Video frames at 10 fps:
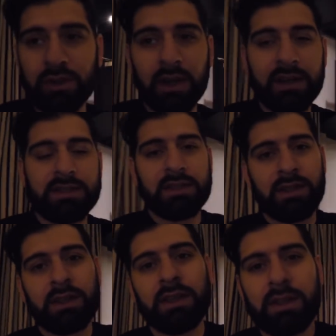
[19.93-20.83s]
you guys.
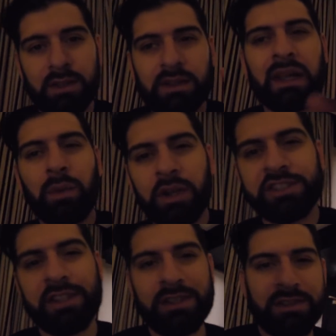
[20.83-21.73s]
Now
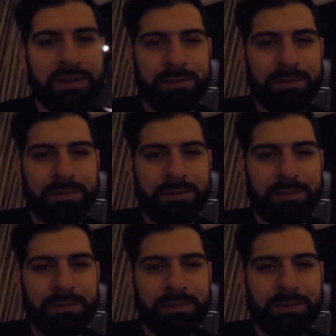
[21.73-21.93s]
watch this.